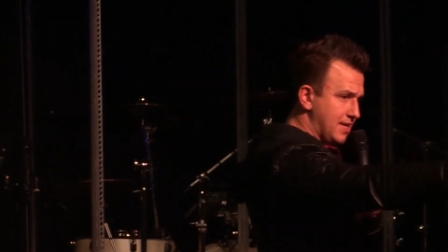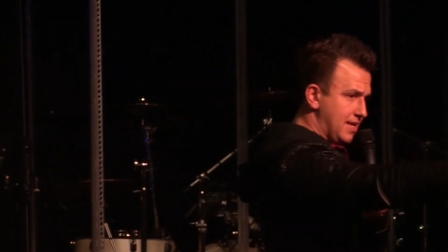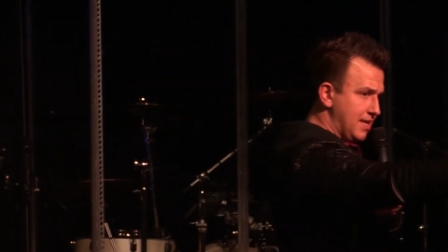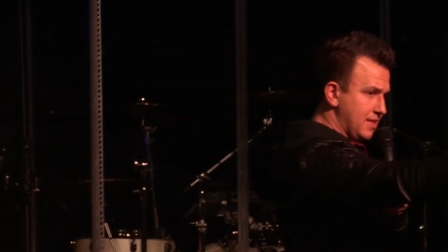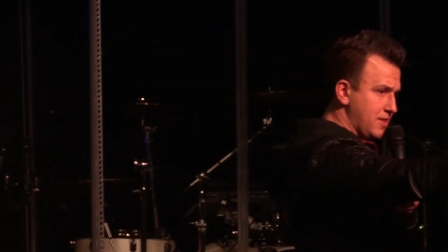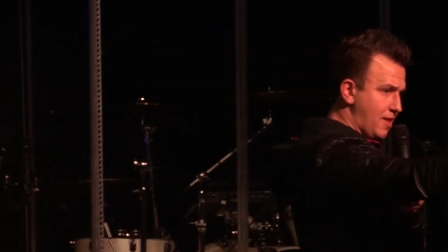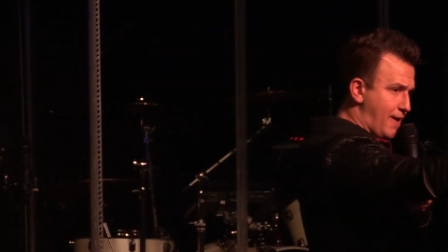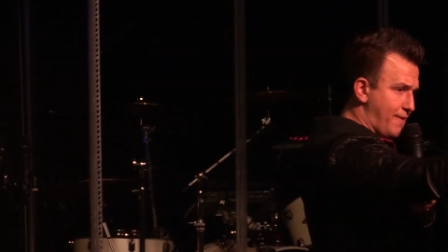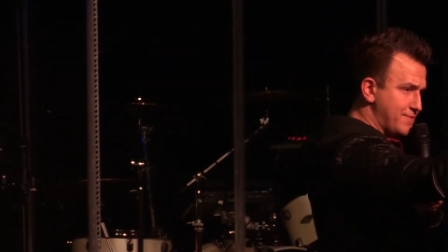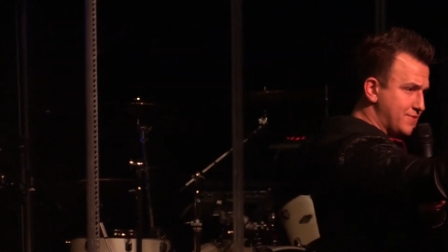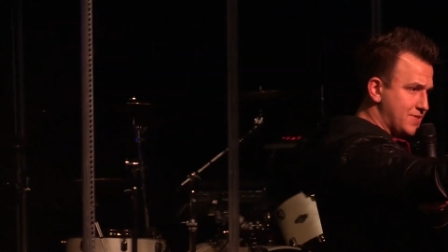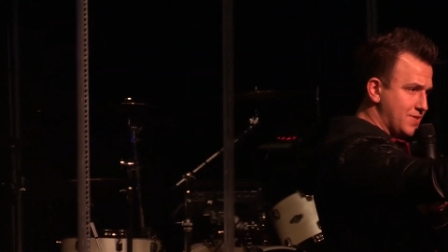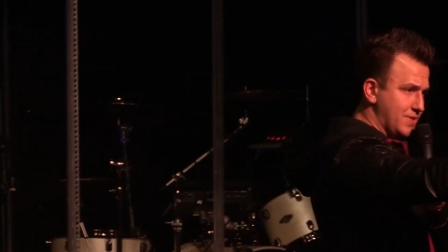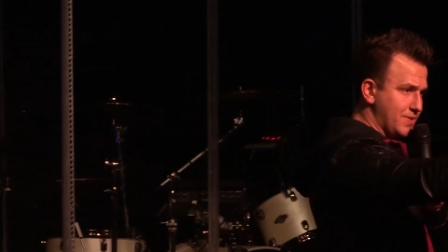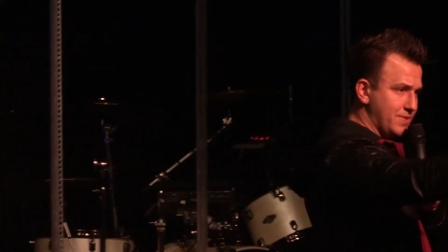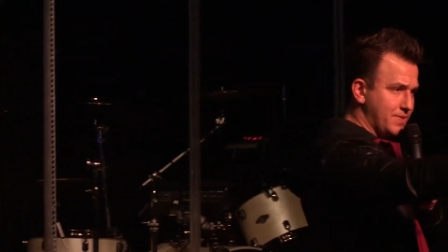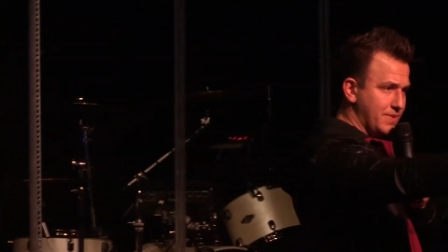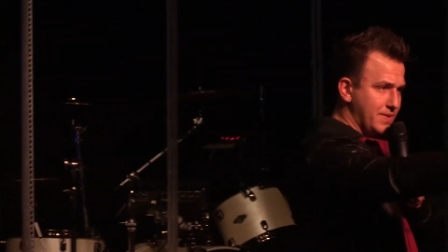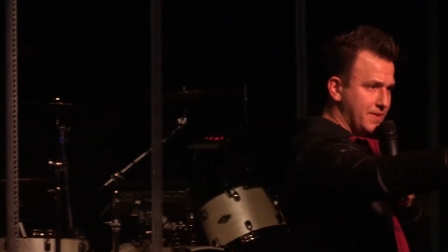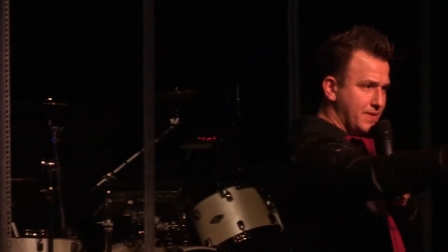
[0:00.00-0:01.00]
He loves
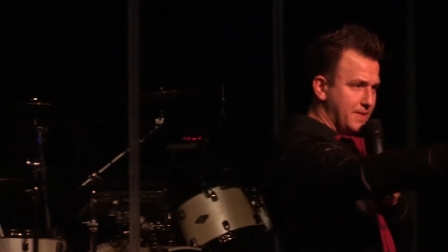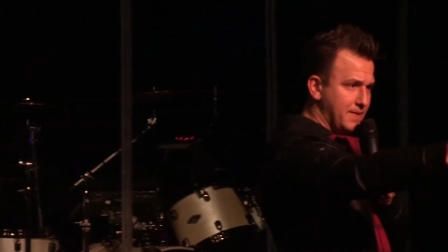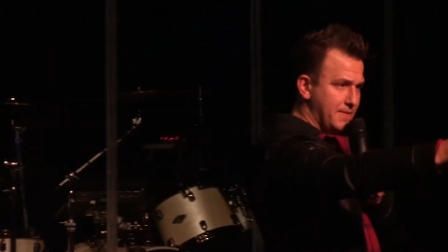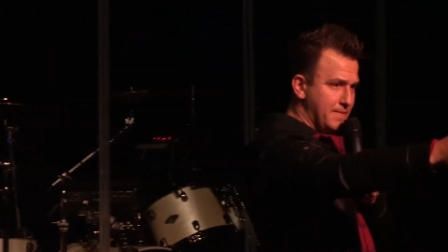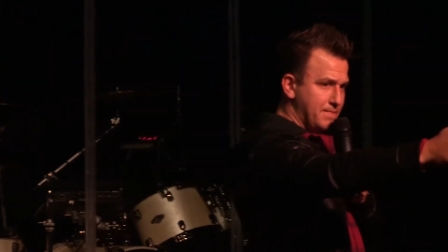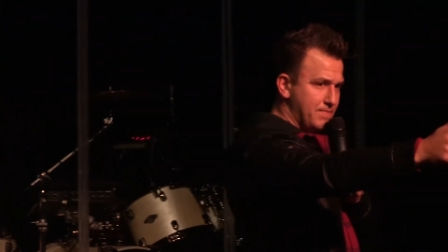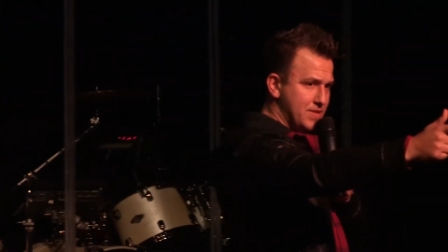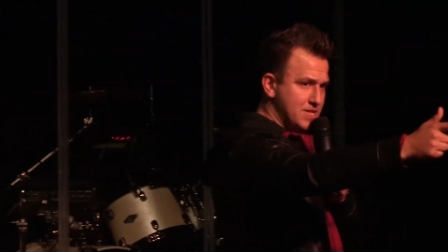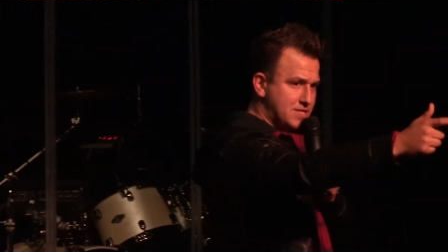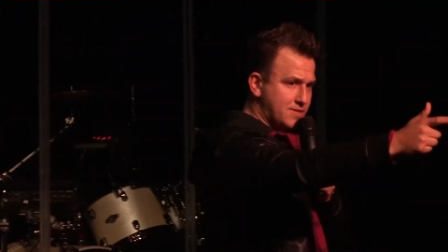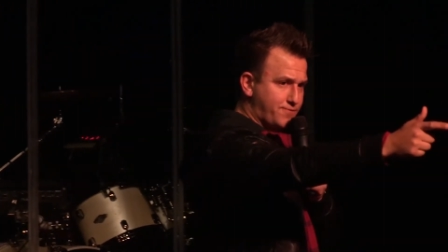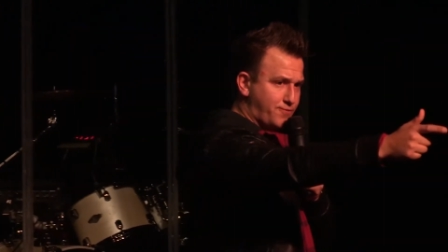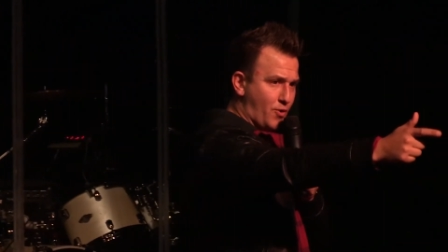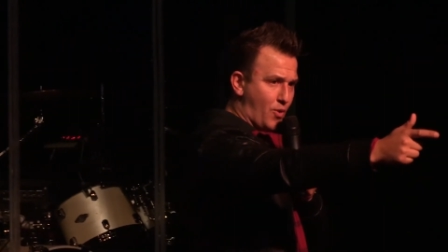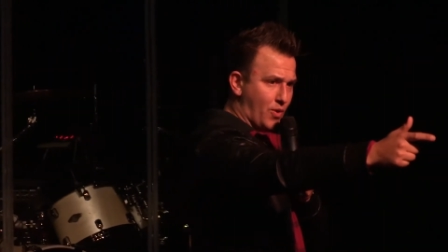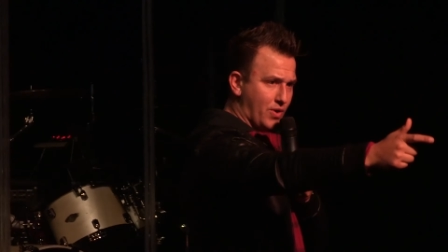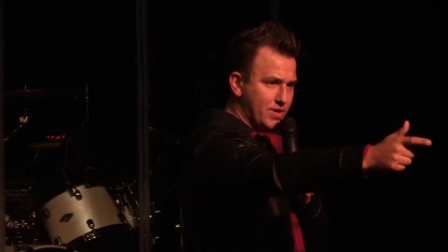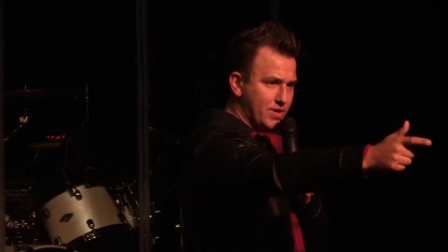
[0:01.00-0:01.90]
you. He's for